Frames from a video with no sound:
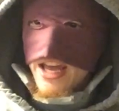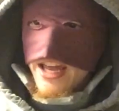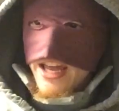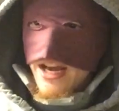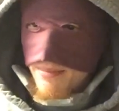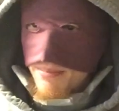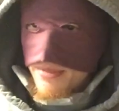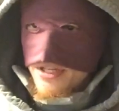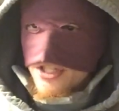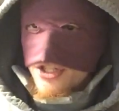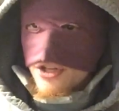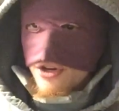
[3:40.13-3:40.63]
light
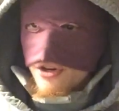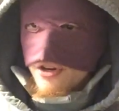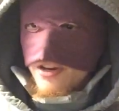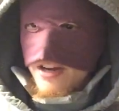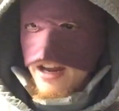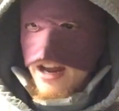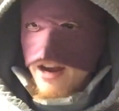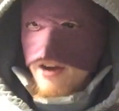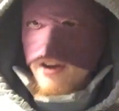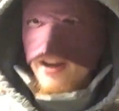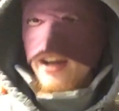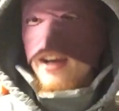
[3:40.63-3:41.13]
up a
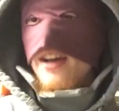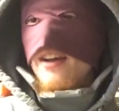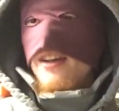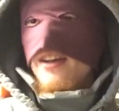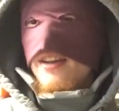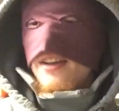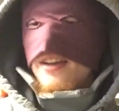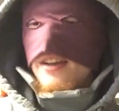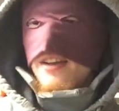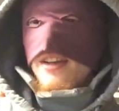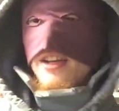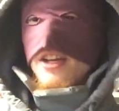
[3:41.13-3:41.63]
certain area,
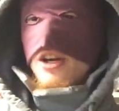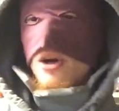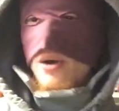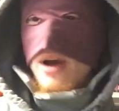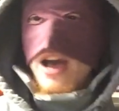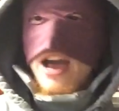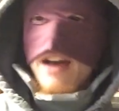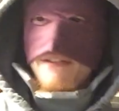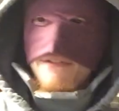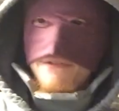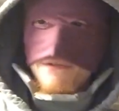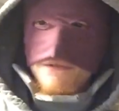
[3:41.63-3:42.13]

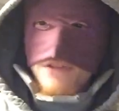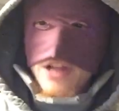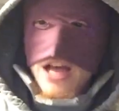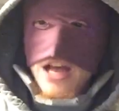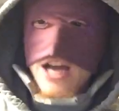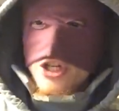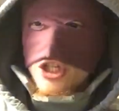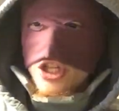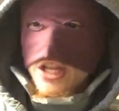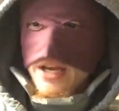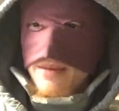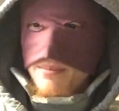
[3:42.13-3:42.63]
have
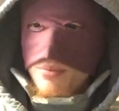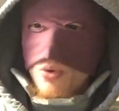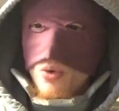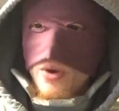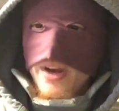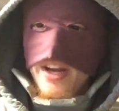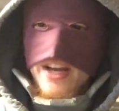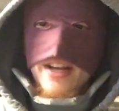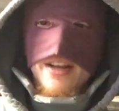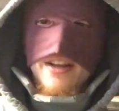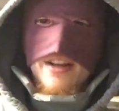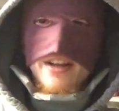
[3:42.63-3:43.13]
flashlight
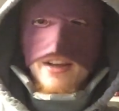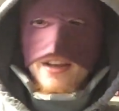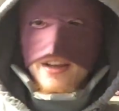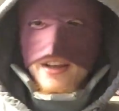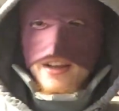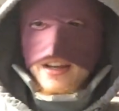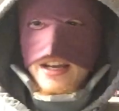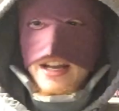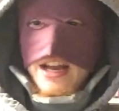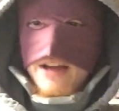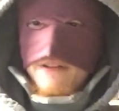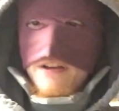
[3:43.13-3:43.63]
pointed.
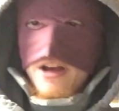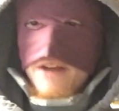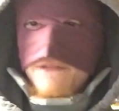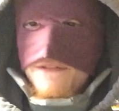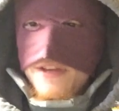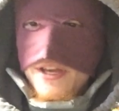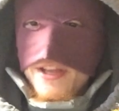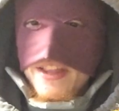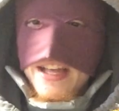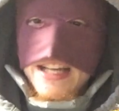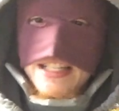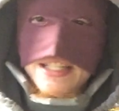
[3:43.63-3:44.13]
And I
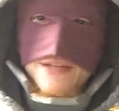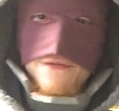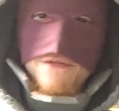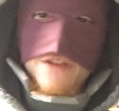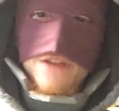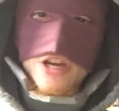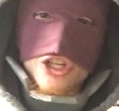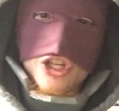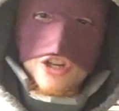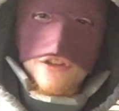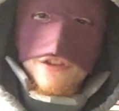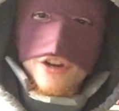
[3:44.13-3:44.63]
feel that's
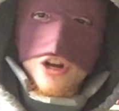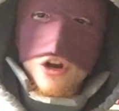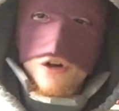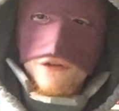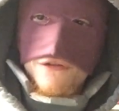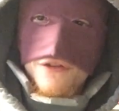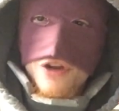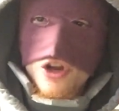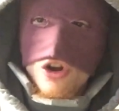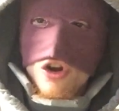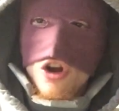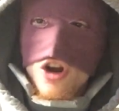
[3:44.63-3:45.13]
efficient.
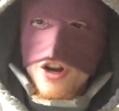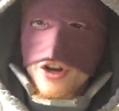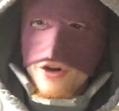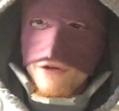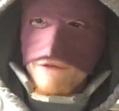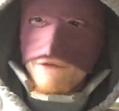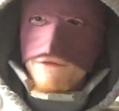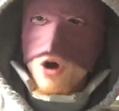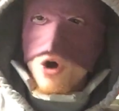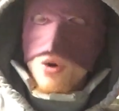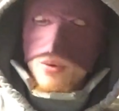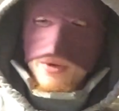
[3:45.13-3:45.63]
If you're on your
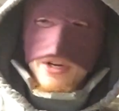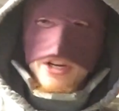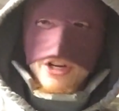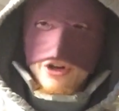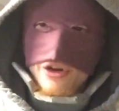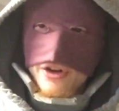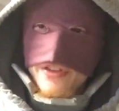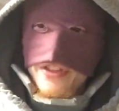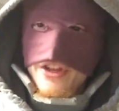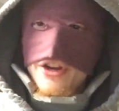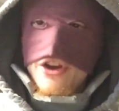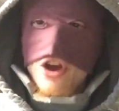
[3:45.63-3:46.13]
phone and
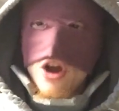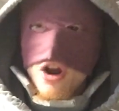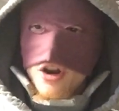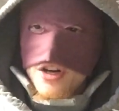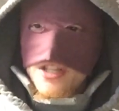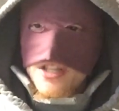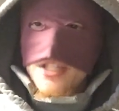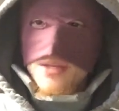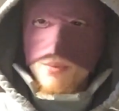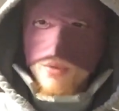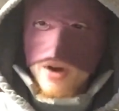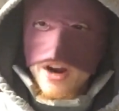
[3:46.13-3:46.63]
you're in the
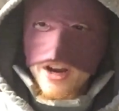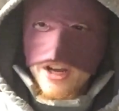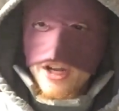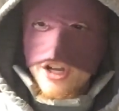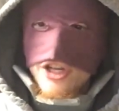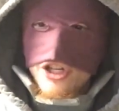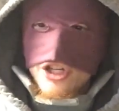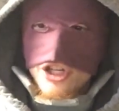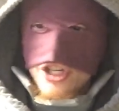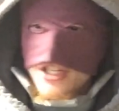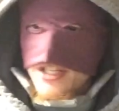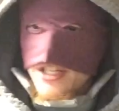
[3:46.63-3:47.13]
dark somewhere, you
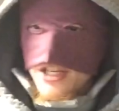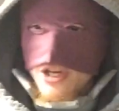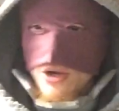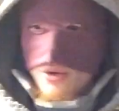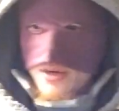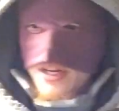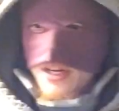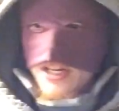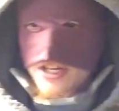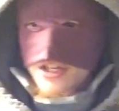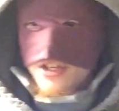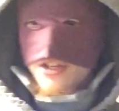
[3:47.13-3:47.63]

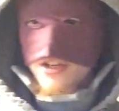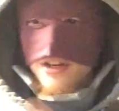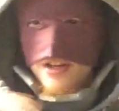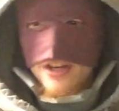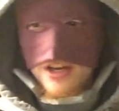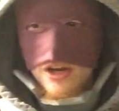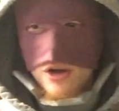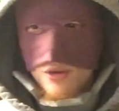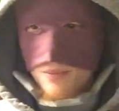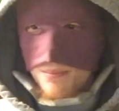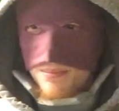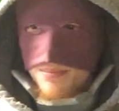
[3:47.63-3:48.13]
don't need
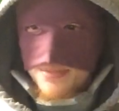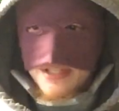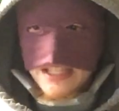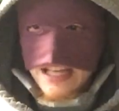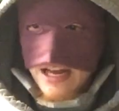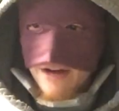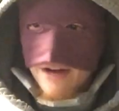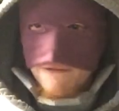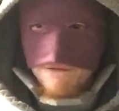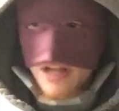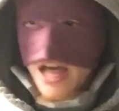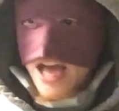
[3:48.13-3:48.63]
to
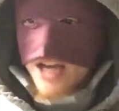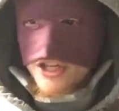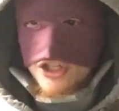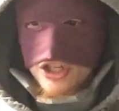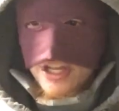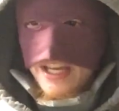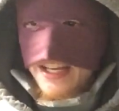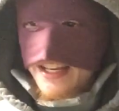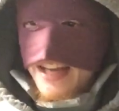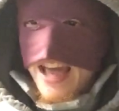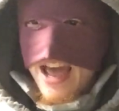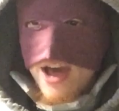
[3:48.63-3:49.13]
set a
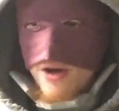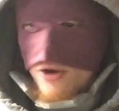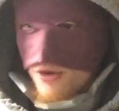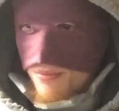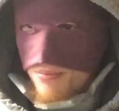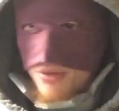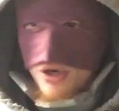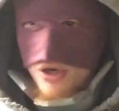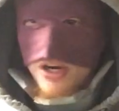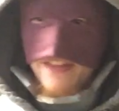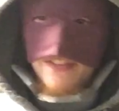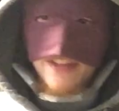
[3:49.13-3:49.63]
flashlight down or
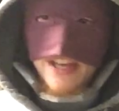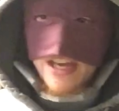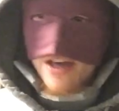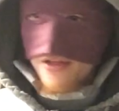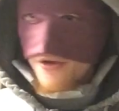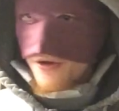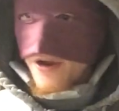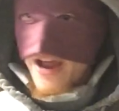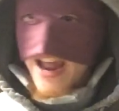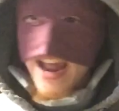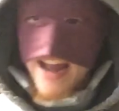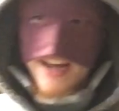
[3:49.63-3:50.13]
put it in the
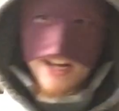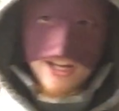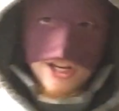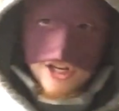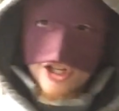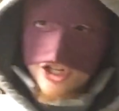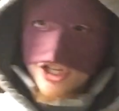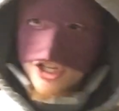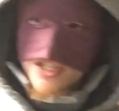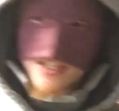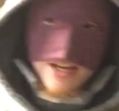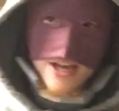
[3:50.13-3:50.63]
other hand. You
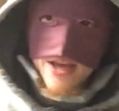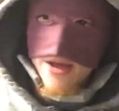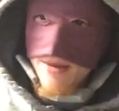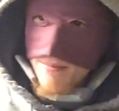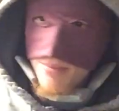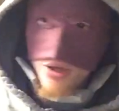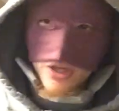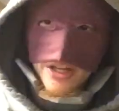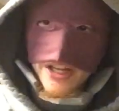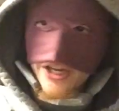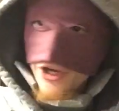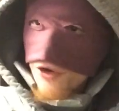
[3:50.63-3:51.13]
can just
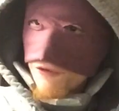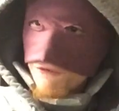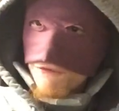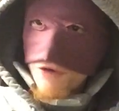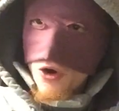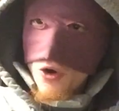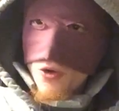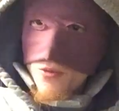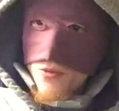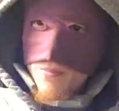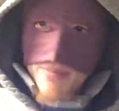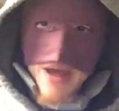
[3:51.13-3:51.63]
pull out your
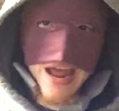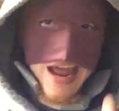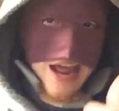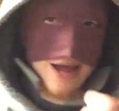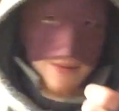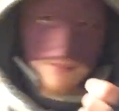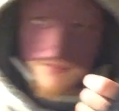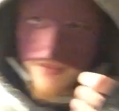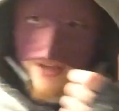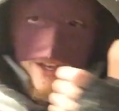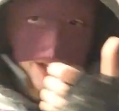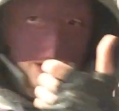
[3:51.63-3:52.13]
phone, bam,